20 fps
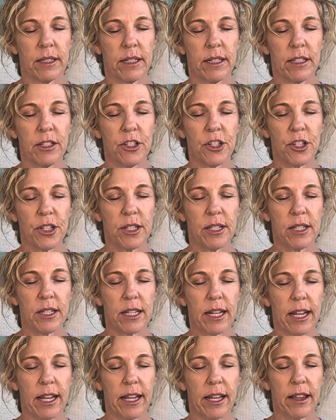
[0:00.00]
And just
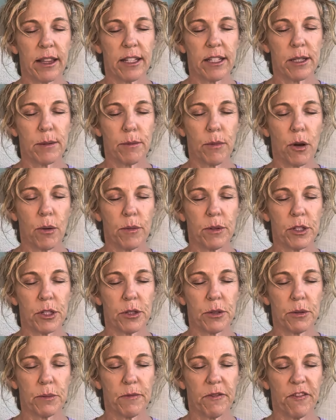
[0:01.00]
take this moment
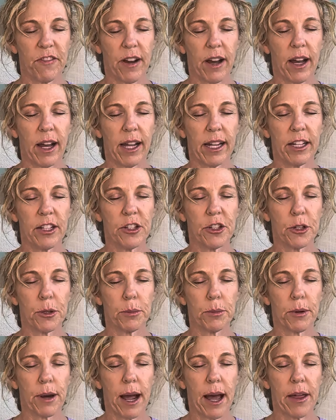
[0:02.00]
to find your
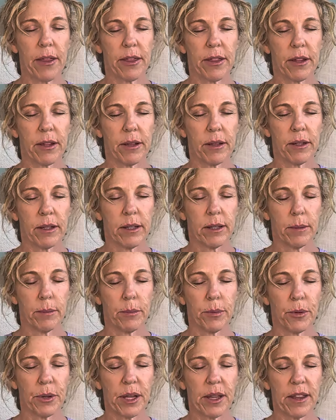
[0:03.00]
breath.
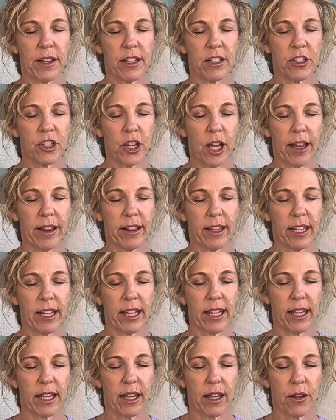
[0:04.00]
Breathing
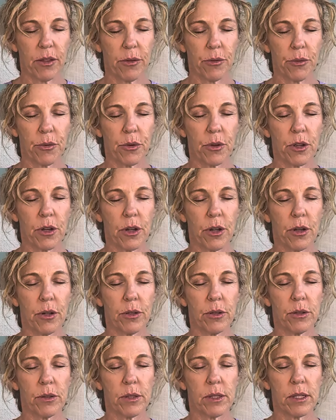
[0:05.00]
gently in through the
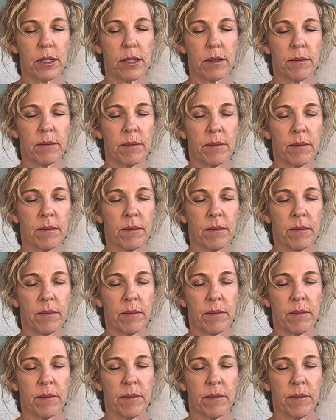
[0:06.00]
nose,
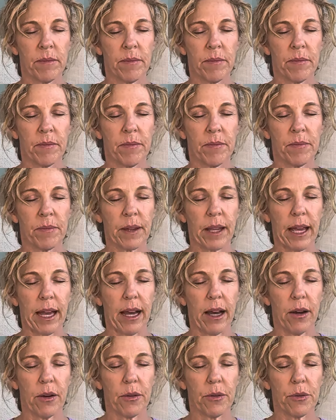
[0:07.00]

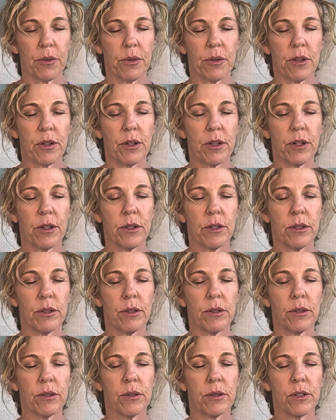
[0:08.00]
out through the
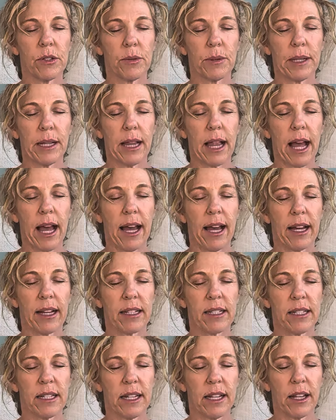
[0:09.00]
nose,
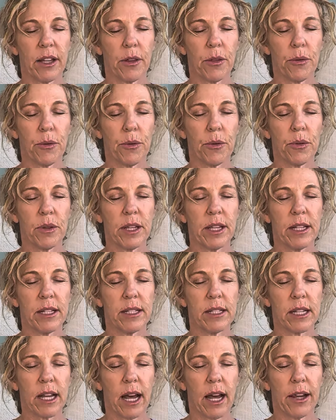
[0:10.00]
relaxing through the
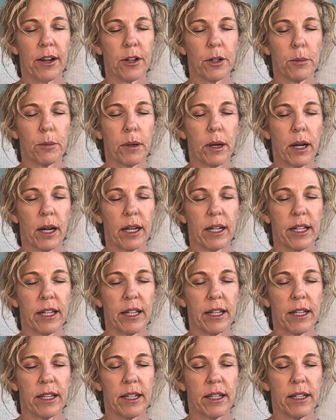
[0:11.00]
entire
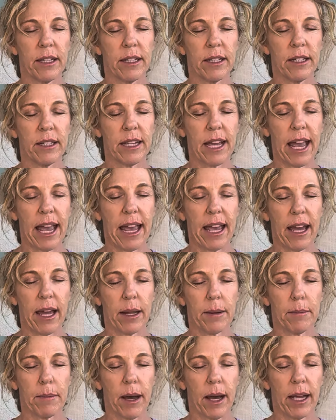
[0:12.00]
body
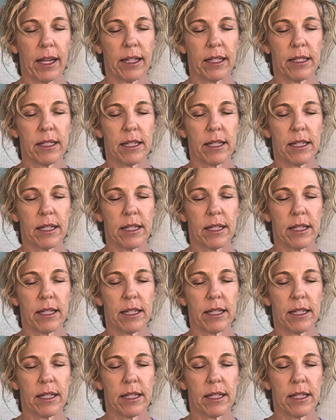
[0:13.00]
and mind.